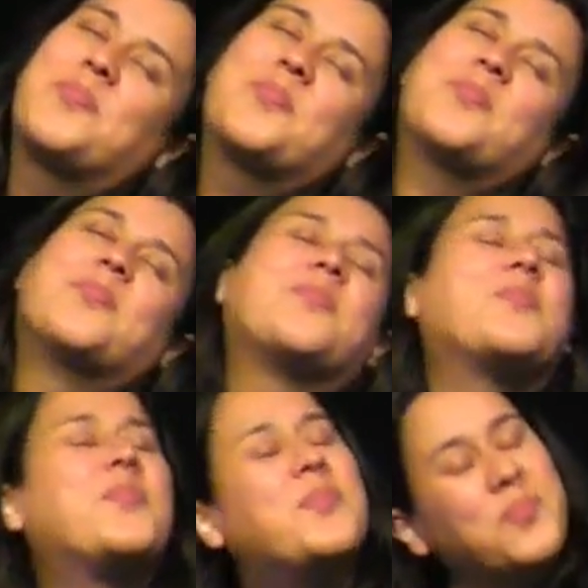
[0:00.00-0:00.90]
to help
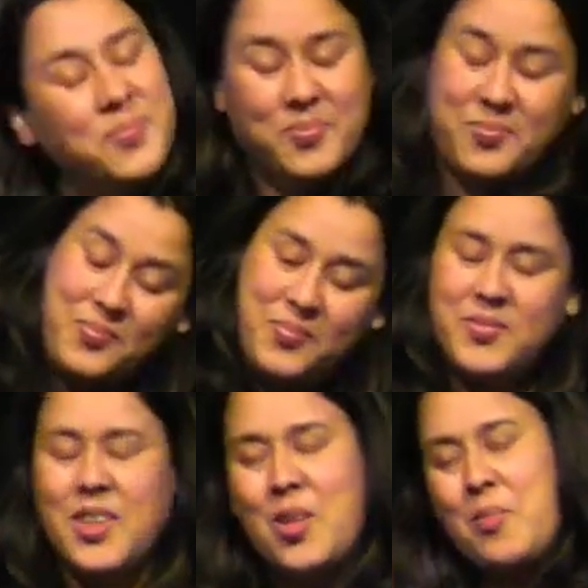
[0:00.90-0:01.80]
you grow
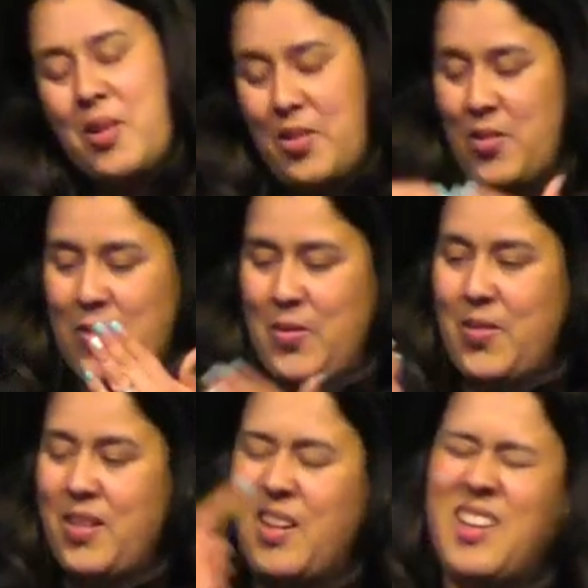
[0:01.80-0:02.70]
every
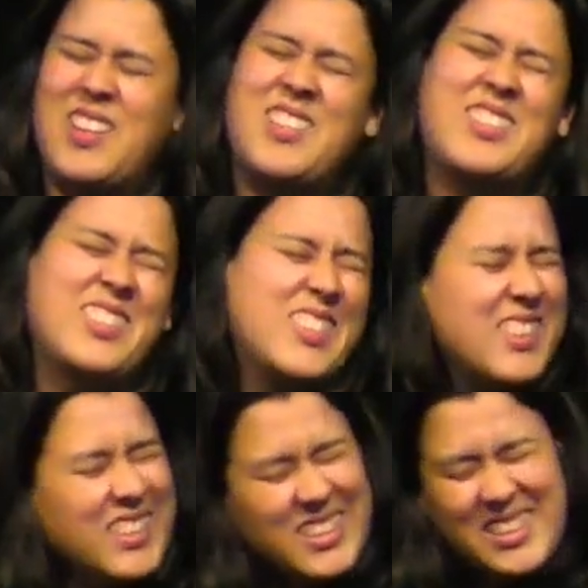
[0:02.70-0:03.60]
day,
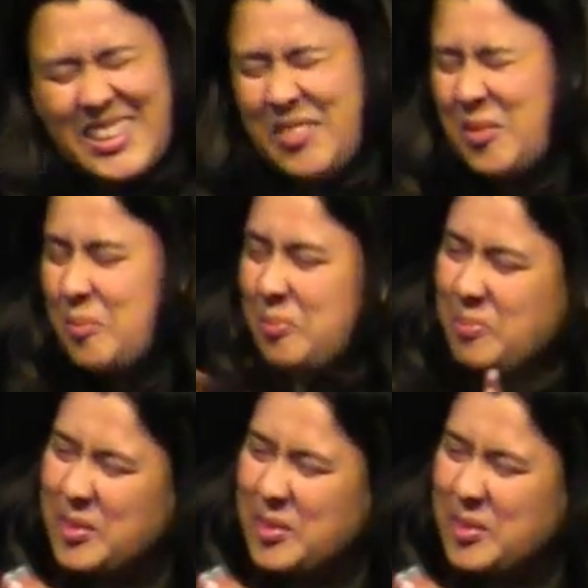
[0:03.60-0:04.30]
every morning.